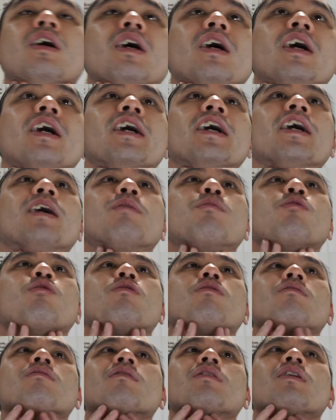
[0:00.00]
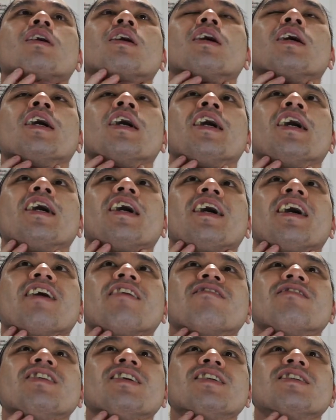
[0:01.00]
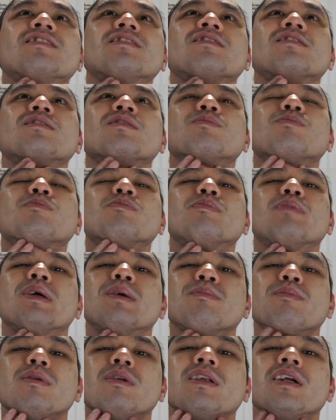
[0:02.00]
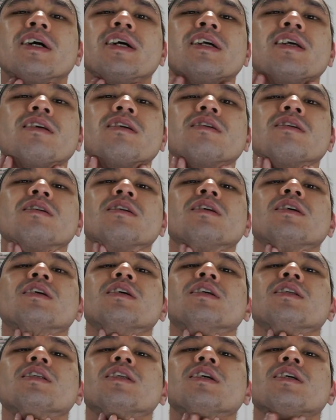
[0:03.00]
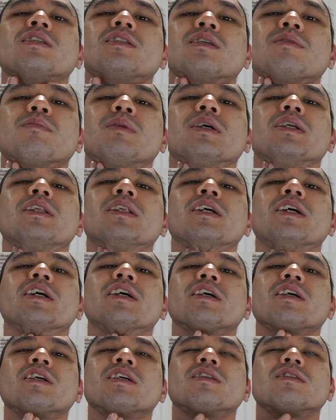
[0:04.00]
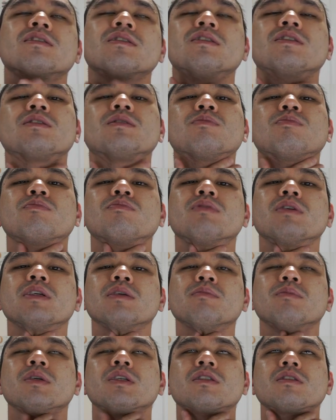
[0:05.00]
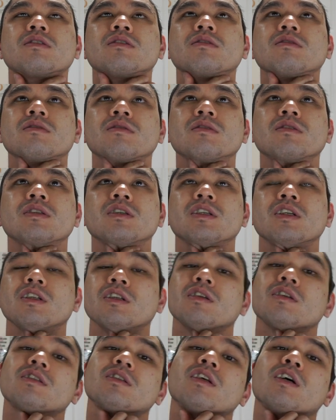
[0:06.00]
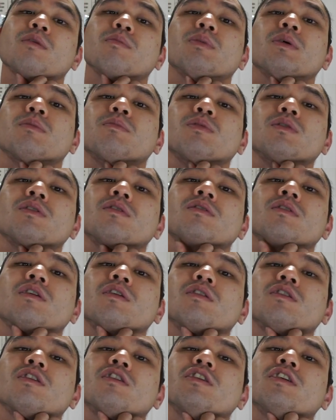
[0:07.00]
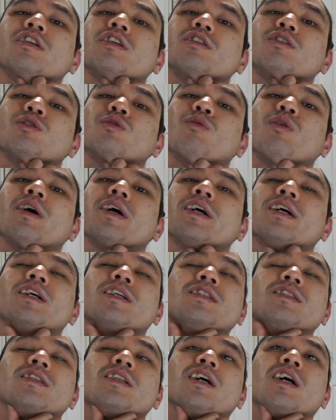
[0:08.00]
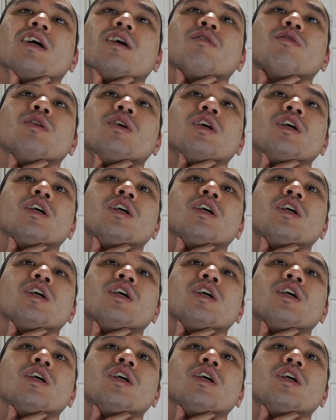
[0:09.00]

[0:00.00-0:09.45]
I have these pimple-like things on my neck. It's pretty much, it looks like pimples. They're turning into whiteheads now,